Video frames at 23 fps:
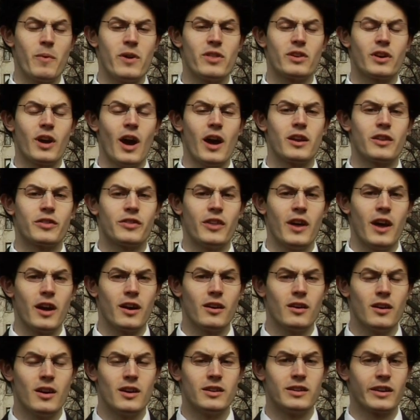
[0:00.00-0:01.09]
be the kind of thing
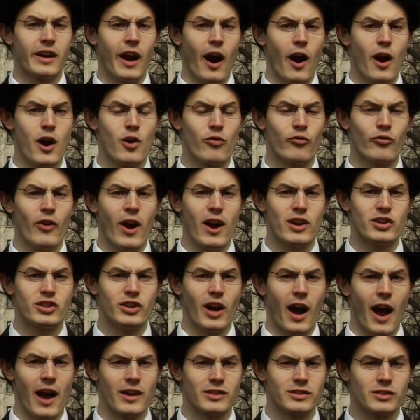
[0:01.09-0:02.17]
to carry your
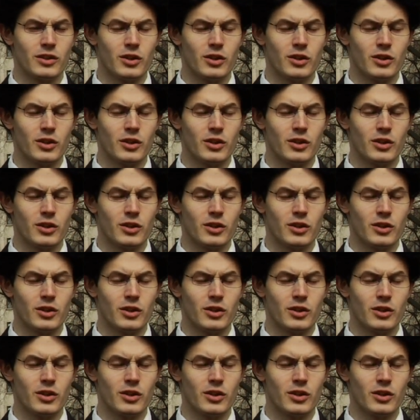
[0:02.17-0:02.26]
franchise.